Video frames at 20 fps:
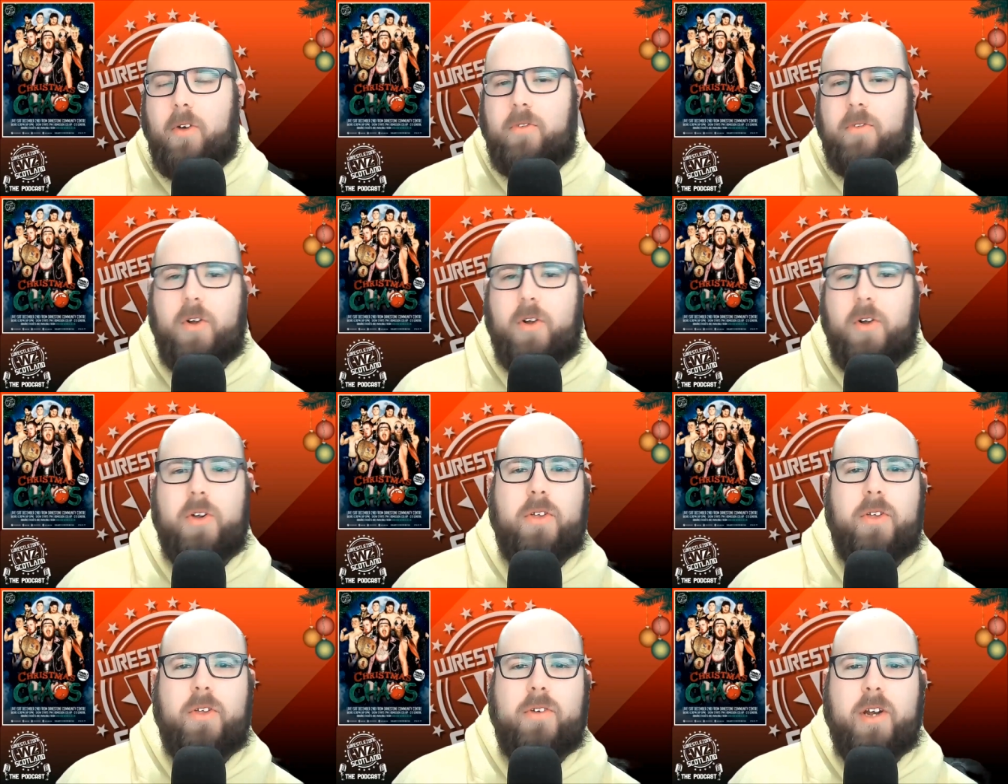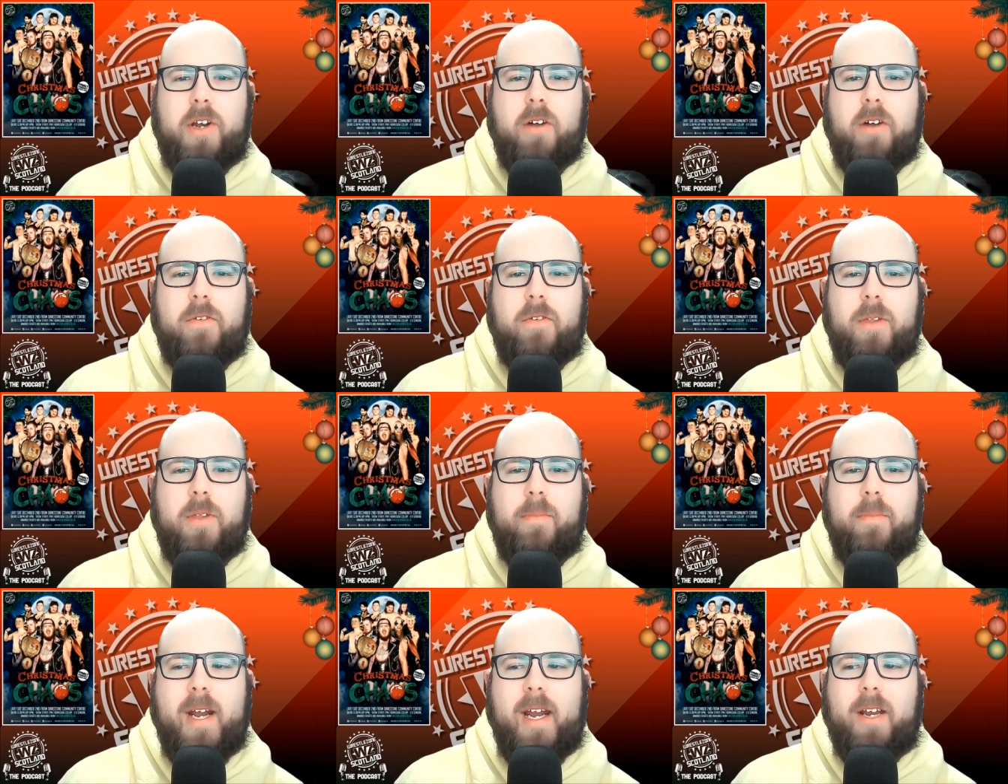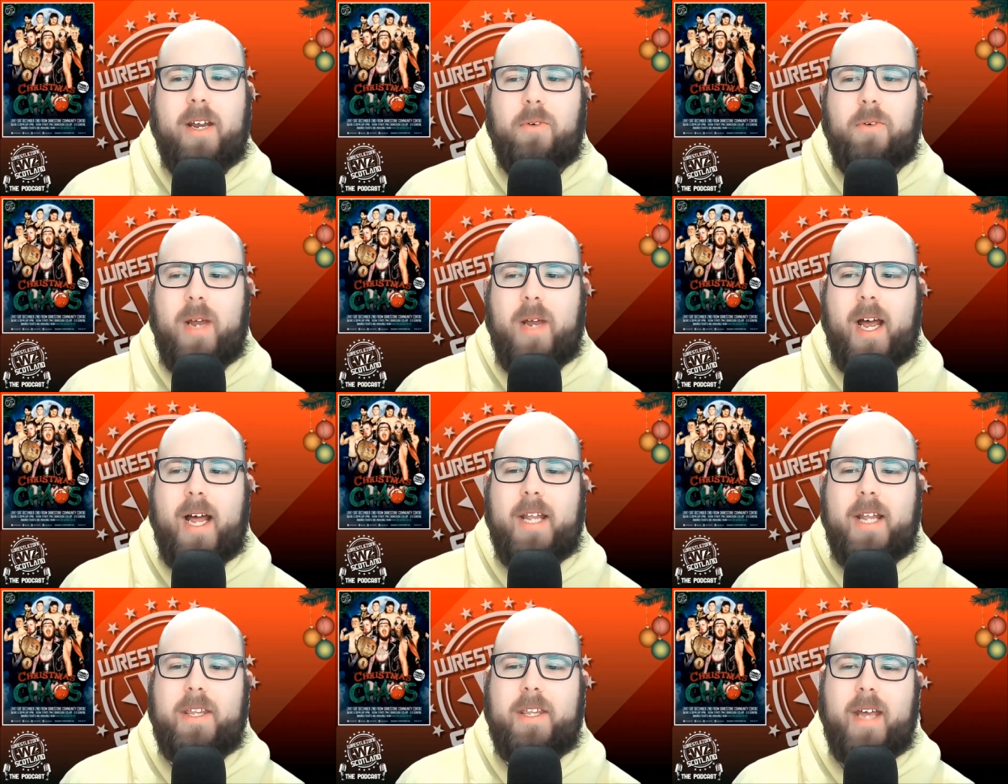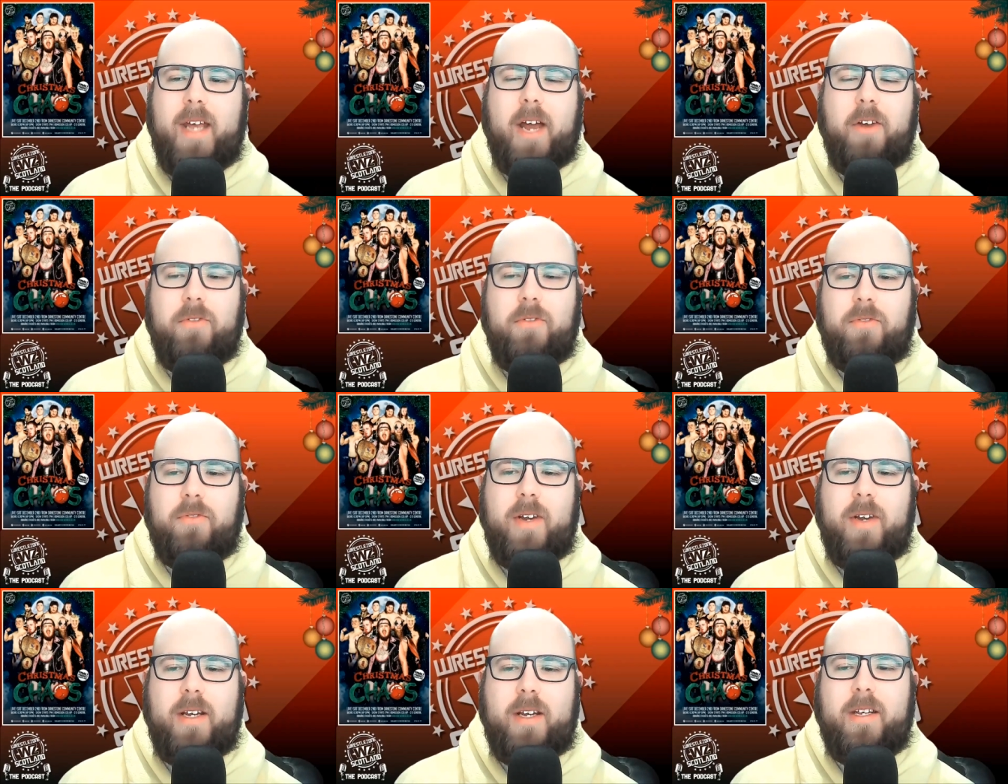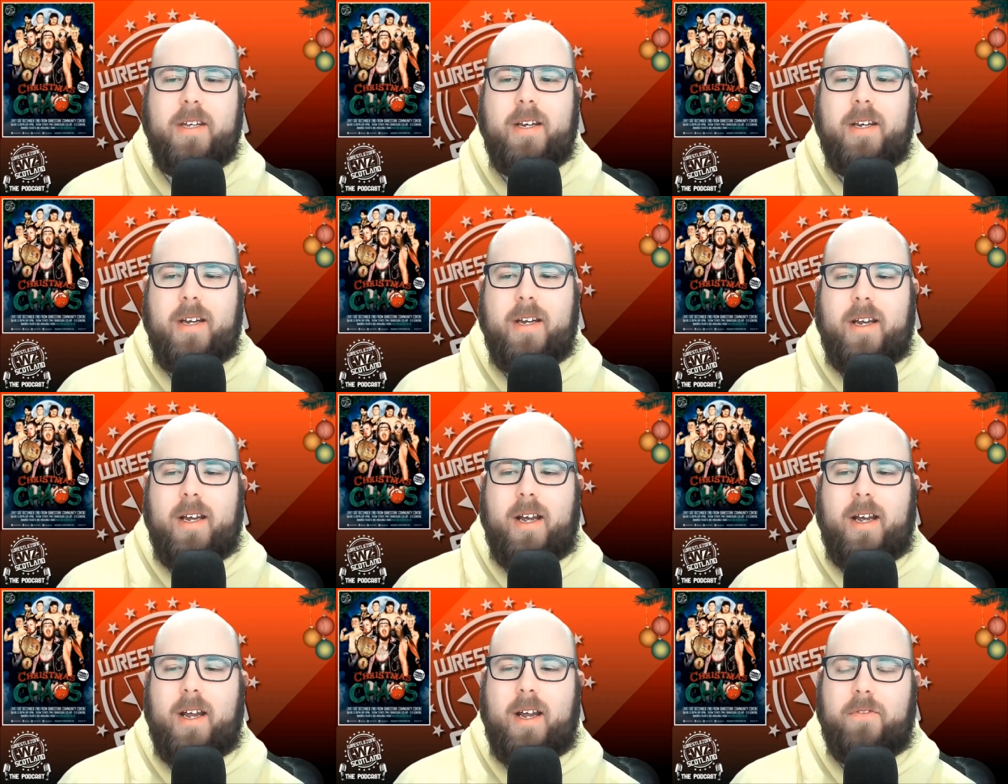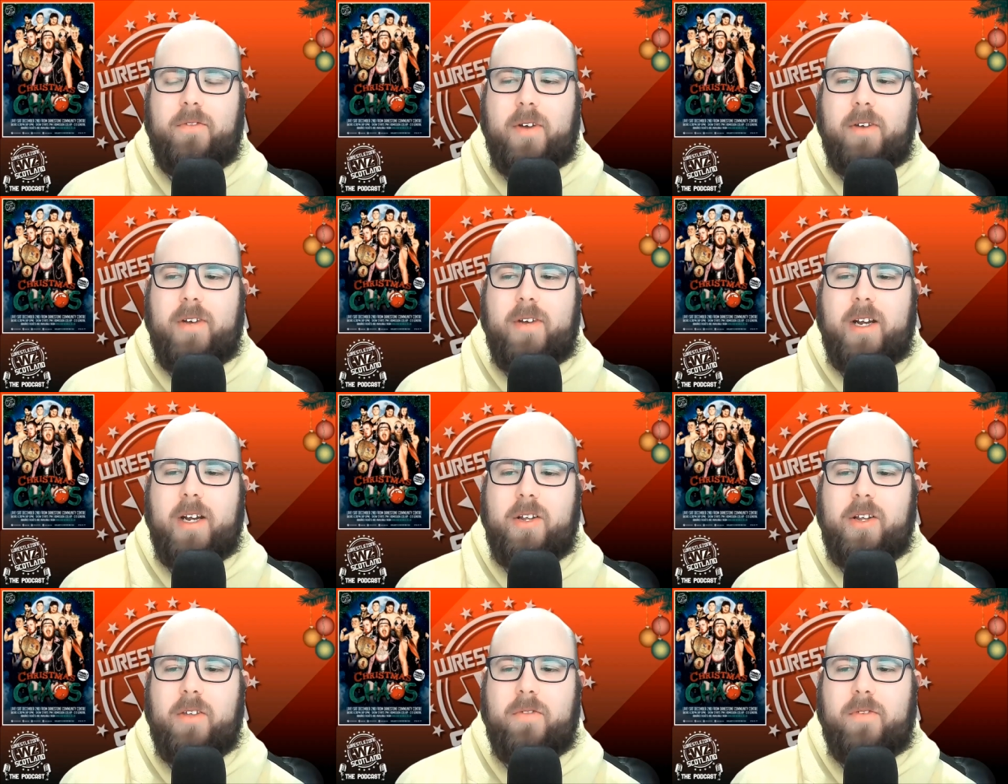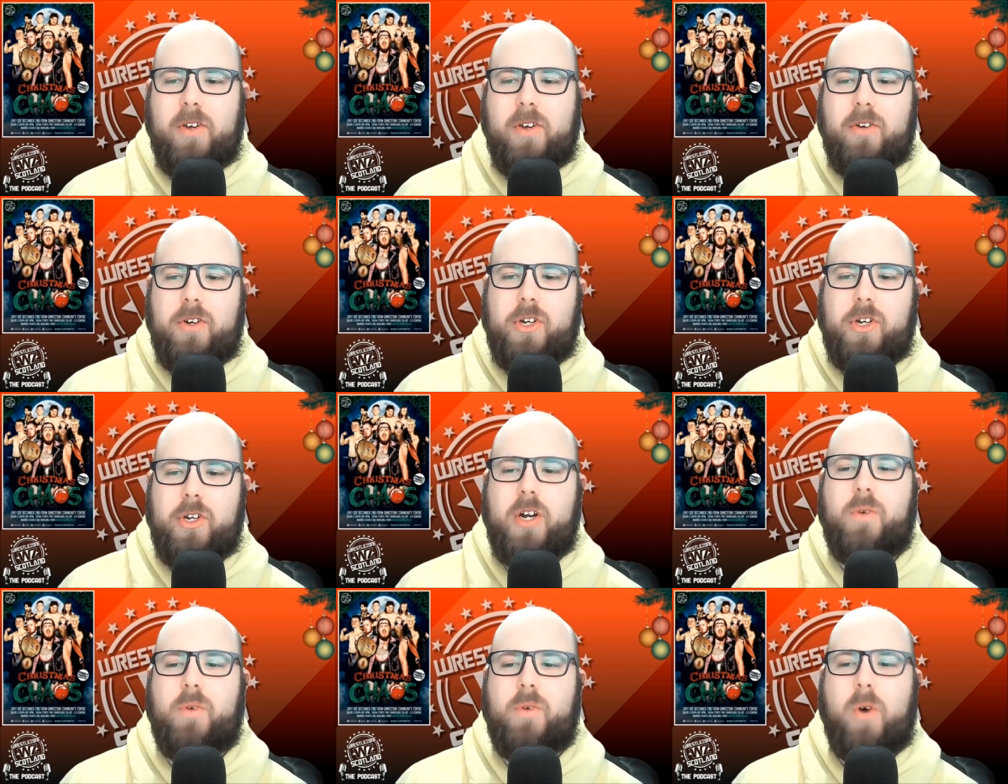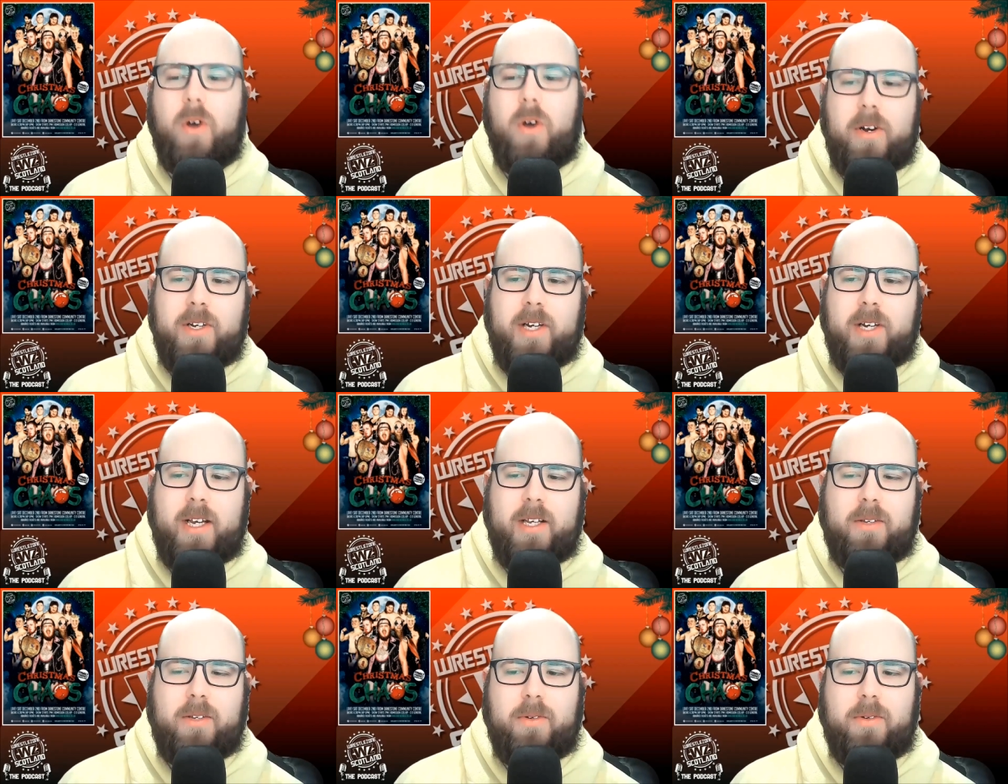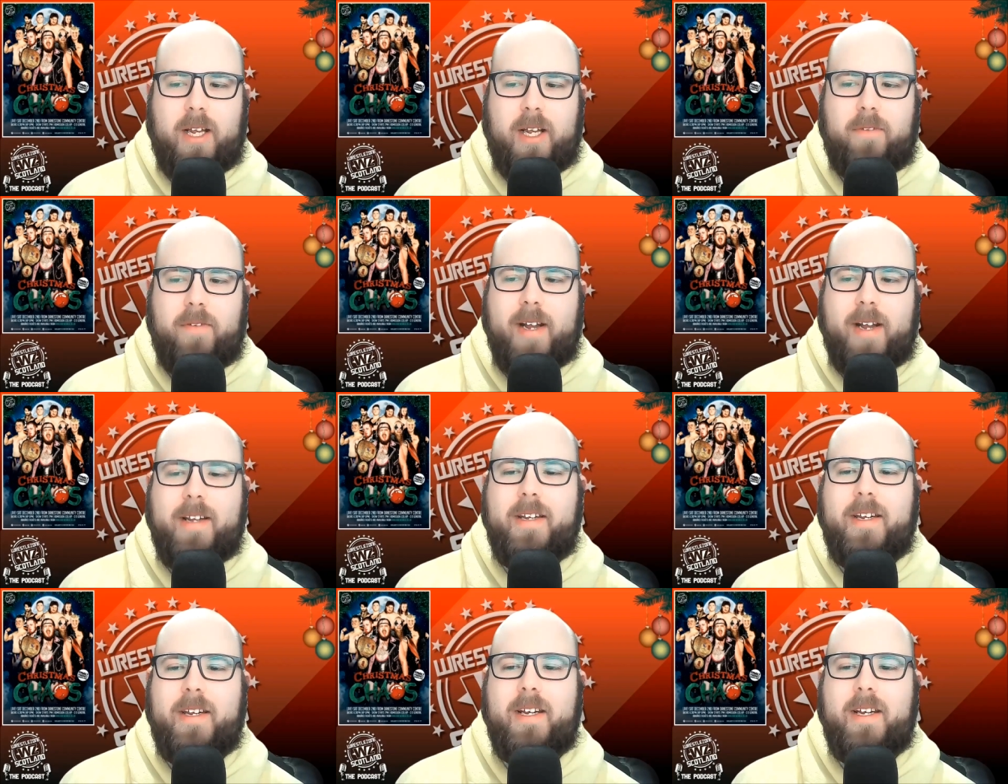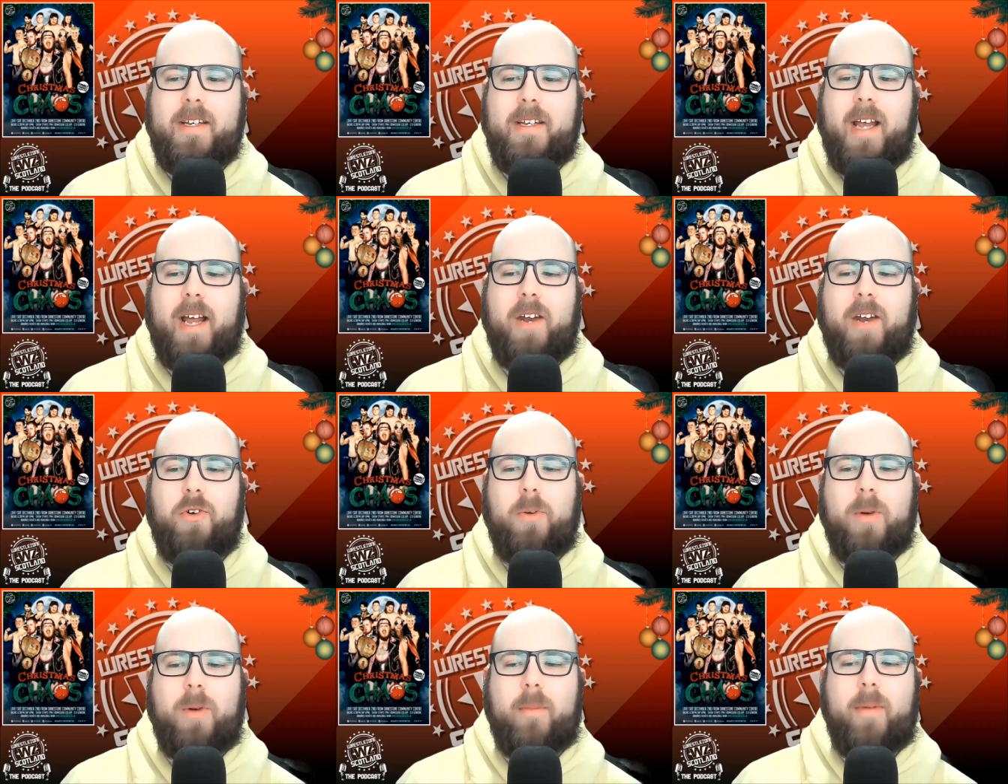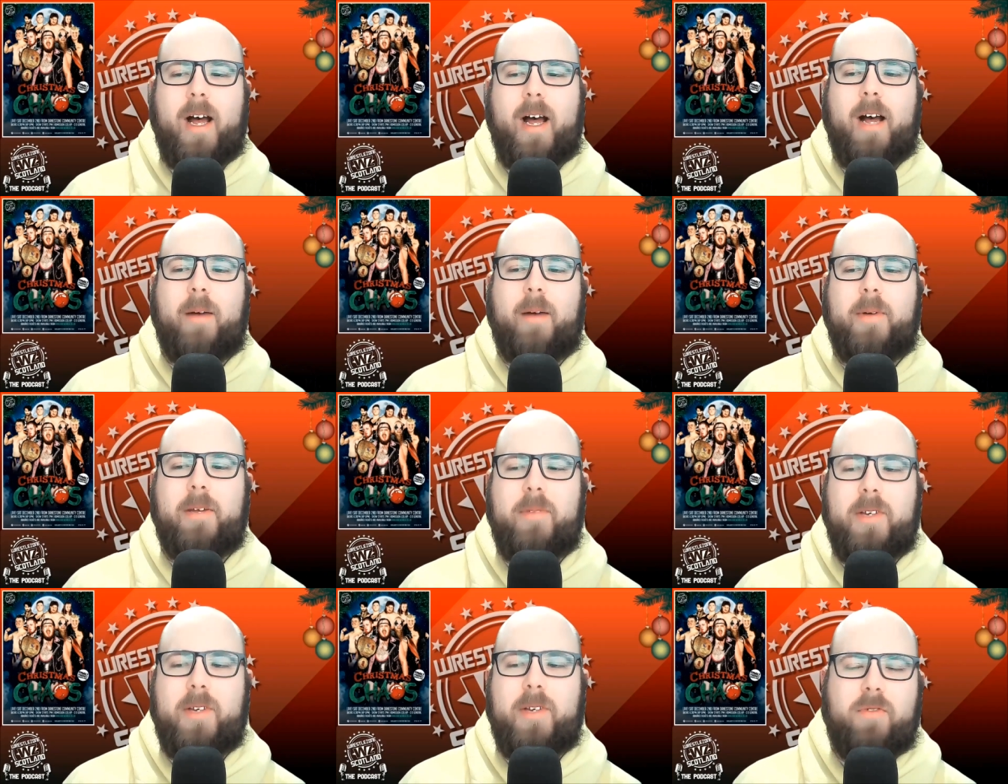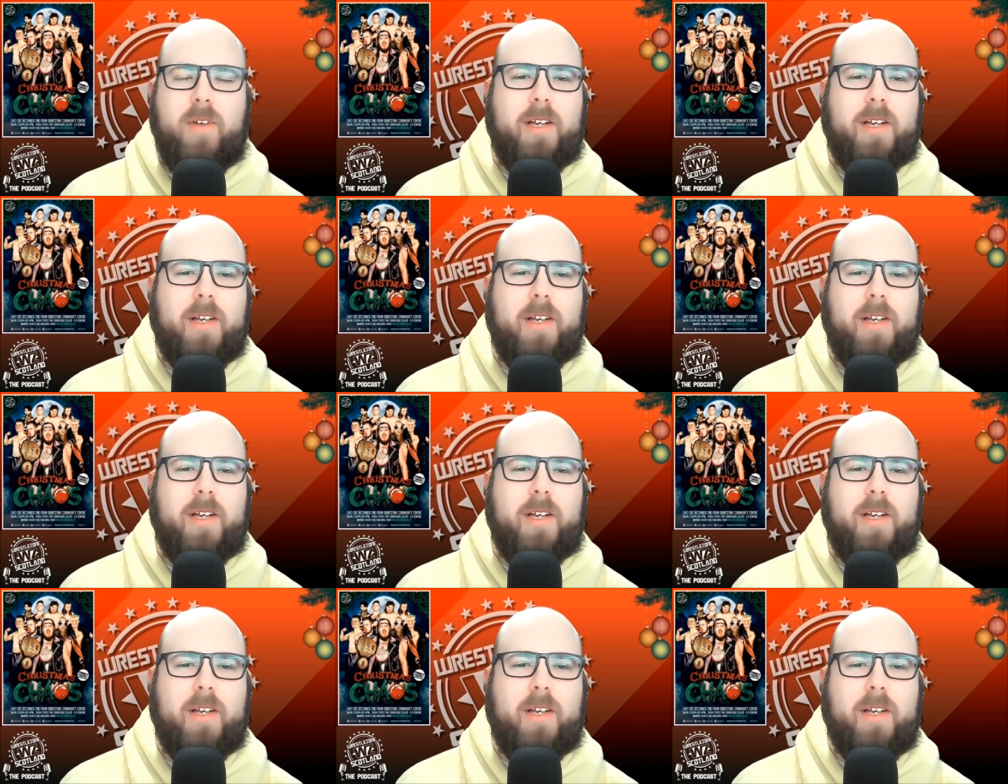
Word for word: Following the return from the break, we had the outfit uh, Foundation of the Future, Warriors Against Low Life Entities, and Omar Muhammad and Mr.